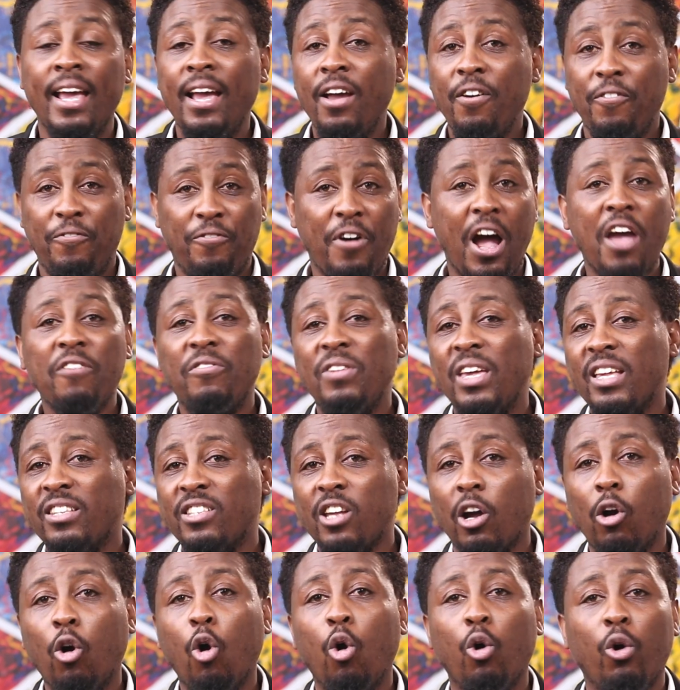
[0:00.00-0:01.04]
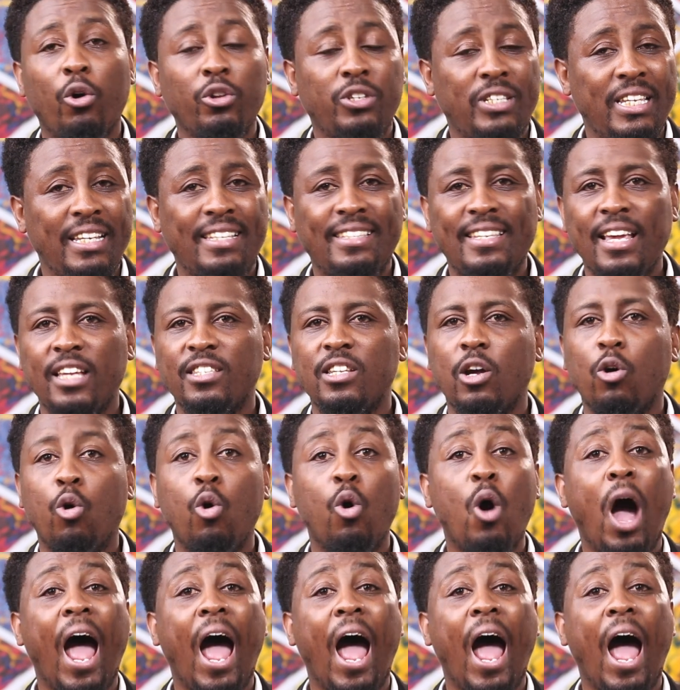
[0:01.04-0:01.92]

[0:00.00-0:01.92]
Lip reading: 5 years ago or 6 years ago,